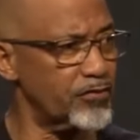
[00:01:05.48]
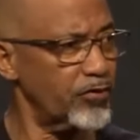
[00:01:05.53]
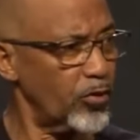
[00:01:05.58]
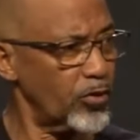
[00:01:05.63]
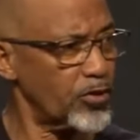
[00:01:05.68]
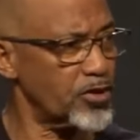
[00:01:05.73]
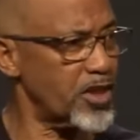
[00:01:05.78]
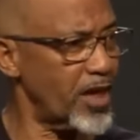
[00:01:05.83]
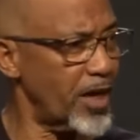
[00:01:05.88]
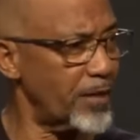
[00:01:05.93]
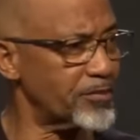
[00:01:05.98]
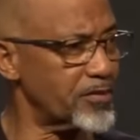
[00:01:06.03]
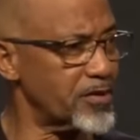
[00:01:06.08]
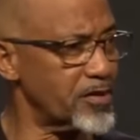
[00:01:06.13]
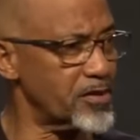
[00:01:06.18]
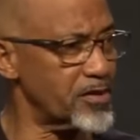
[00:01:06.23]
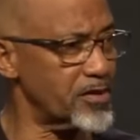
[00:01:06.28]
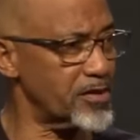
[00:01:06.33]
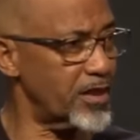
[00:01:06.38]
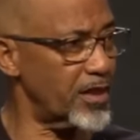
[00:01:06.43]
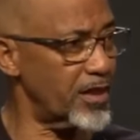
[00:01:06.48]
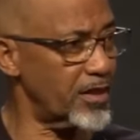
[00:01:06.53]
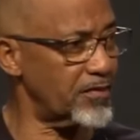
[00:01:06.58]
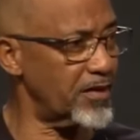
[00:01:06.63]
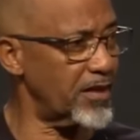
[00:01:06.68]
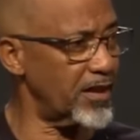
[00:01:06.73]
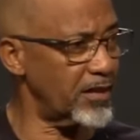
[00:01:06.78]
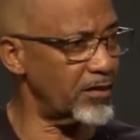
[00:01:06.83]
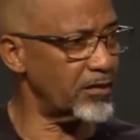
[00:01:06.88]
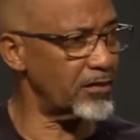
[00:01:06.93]
four chapters, is
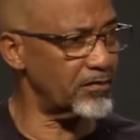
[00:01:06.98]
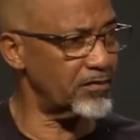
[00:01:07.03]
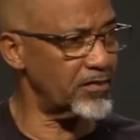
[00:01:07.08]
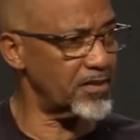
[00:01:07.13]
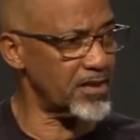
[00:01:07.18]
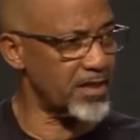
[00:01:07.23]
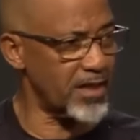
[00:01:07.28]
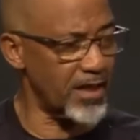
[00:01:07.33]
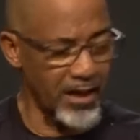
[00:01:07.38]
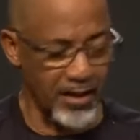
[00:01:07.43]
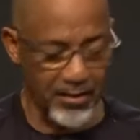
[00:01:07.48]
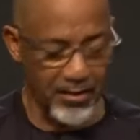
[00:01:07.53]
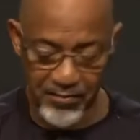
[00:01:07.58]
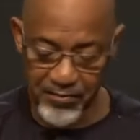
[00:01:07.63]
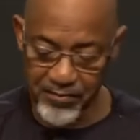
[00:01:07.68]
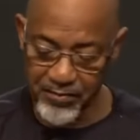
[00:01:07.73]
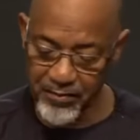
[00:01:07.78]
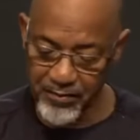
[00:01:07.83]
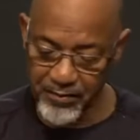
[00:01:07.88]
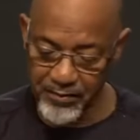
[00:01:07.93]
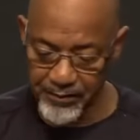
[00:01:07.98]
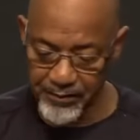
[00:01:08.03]
the end of his life.